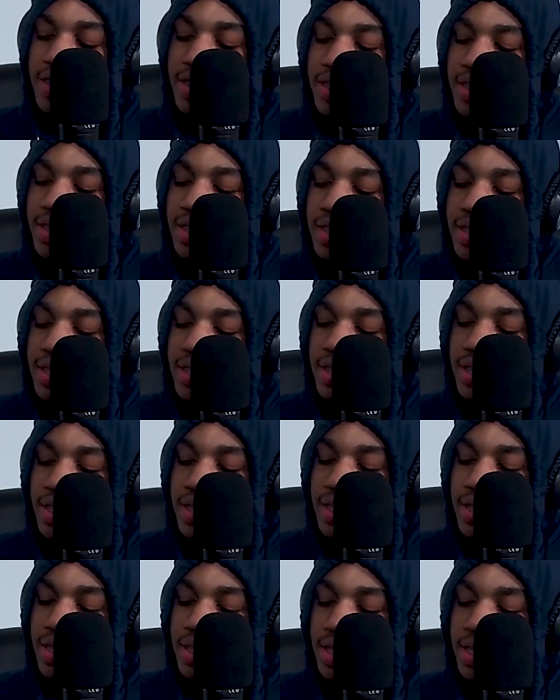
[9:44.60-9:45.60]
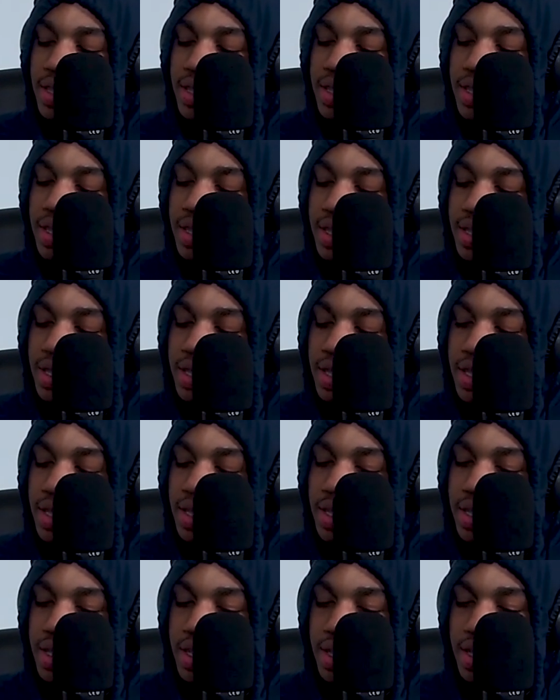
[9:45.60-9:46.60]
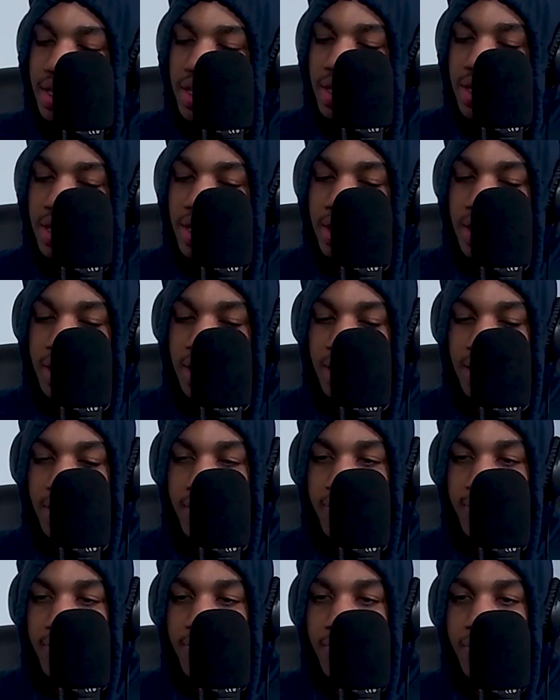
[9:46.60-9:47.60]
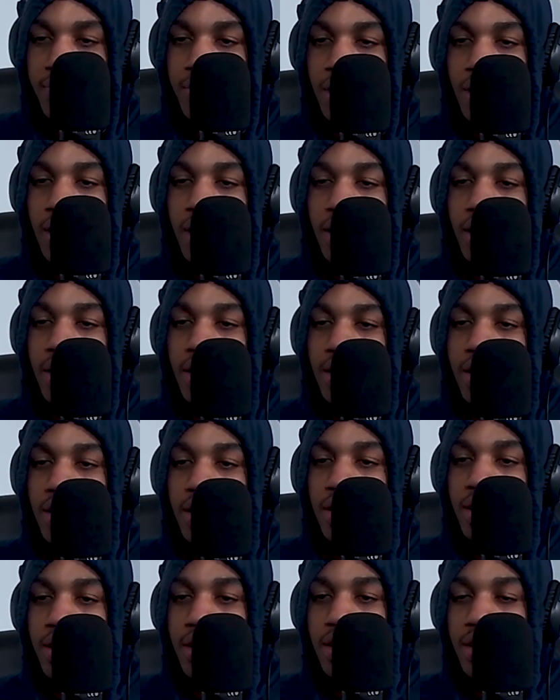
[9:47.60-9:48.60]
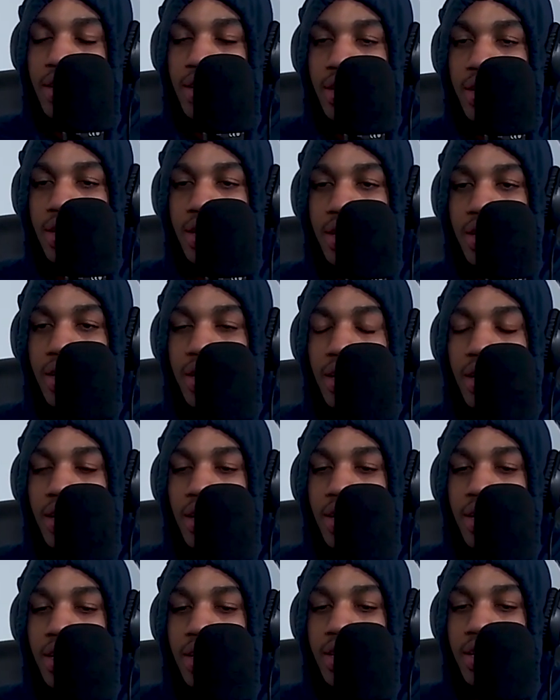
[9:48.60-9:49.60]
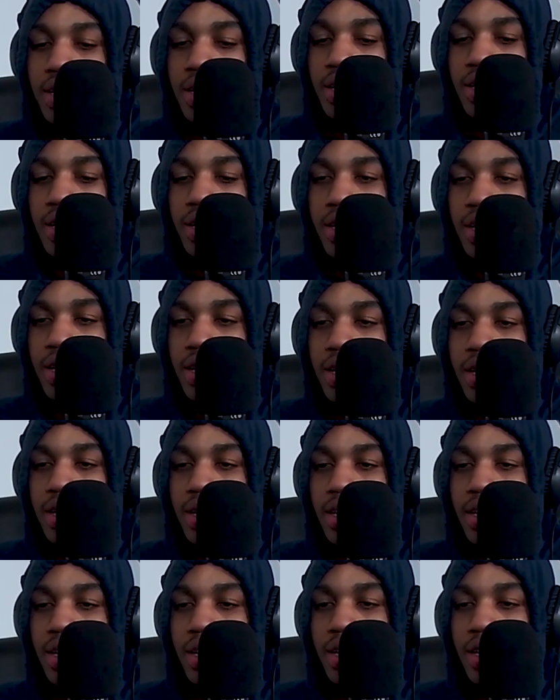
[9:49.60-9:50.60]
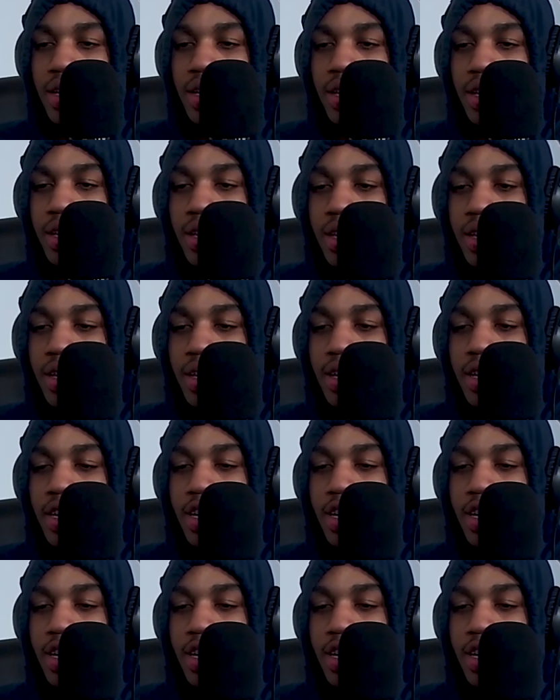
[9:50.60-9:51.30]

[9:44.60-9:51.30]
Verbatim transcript: get toxic. I'm toxic back. I want all the smoke. I mean, I'm through the computer screen. You never gonna see me. You can call me a nigga all you want, but you're not gonna do this